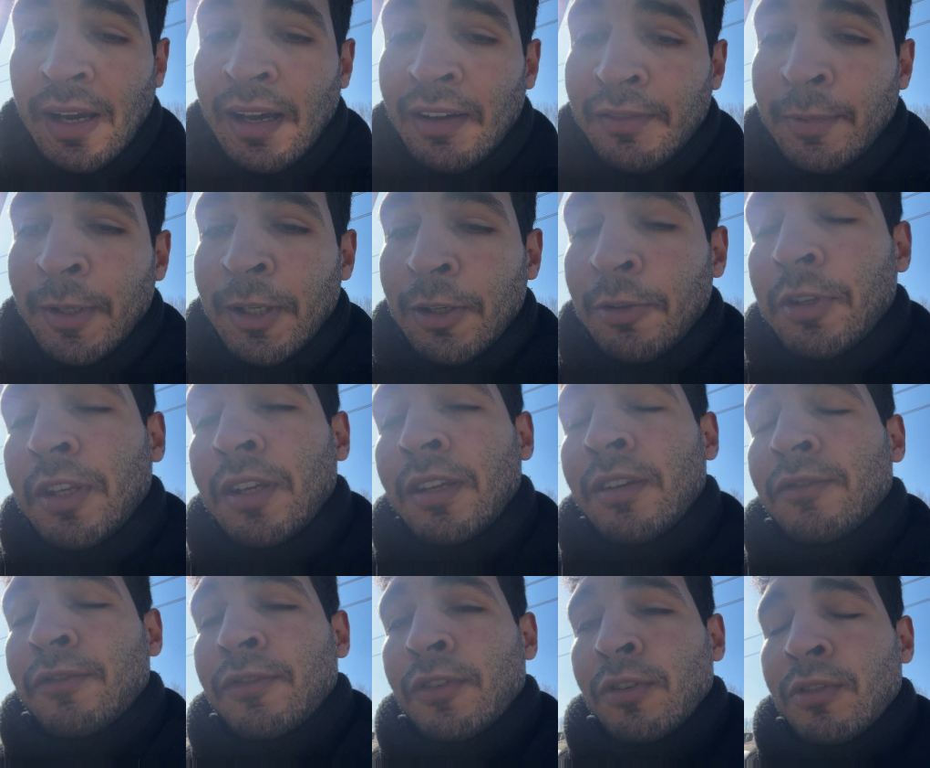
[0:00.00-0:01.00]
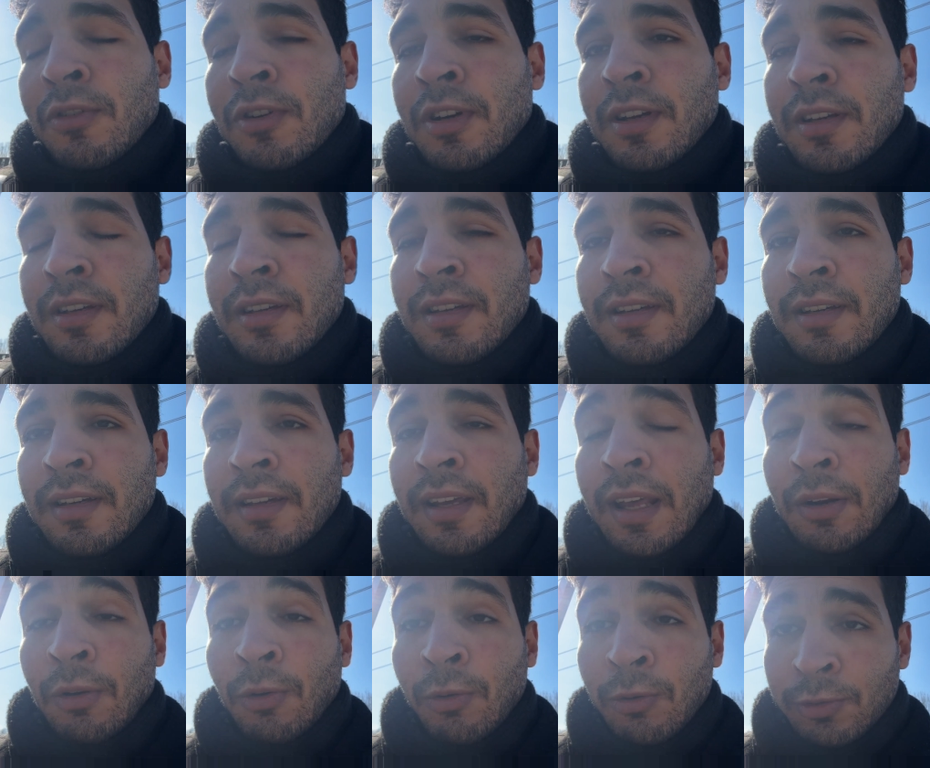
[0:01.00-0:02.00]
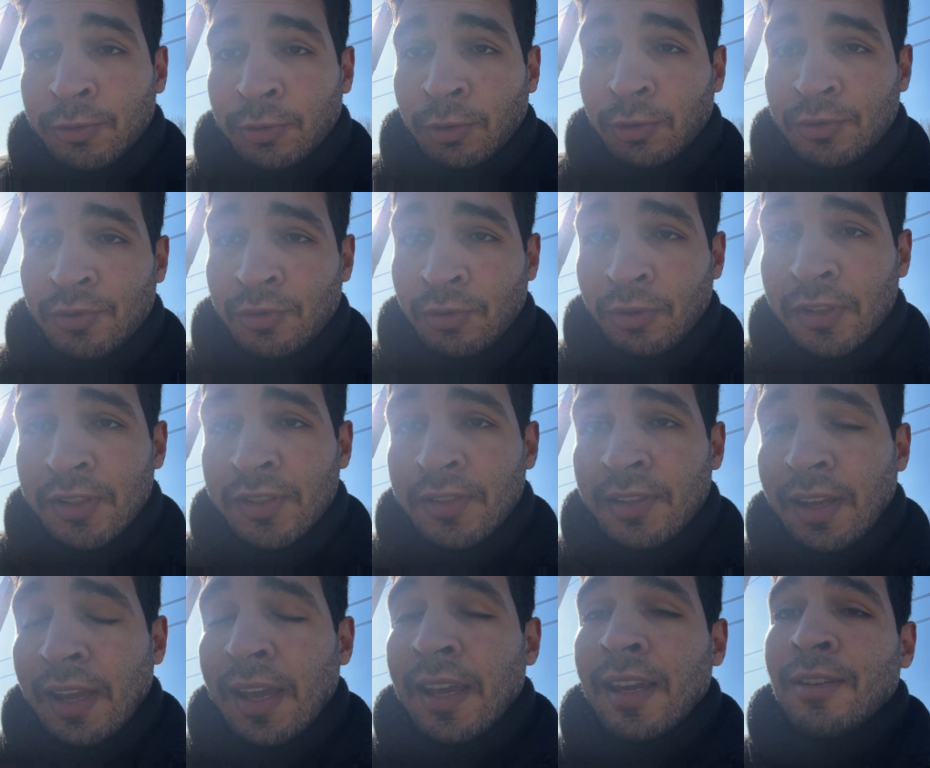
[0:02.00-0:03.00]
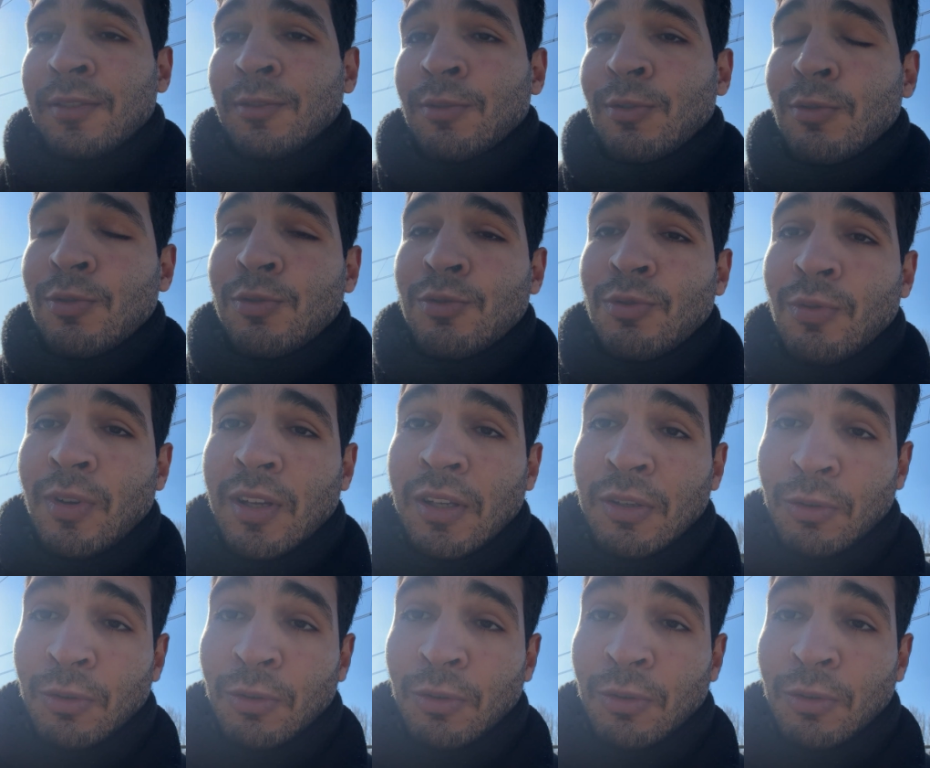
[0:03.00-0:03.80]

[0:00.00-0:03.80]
I've been looking for an old Rolls-Royce and also an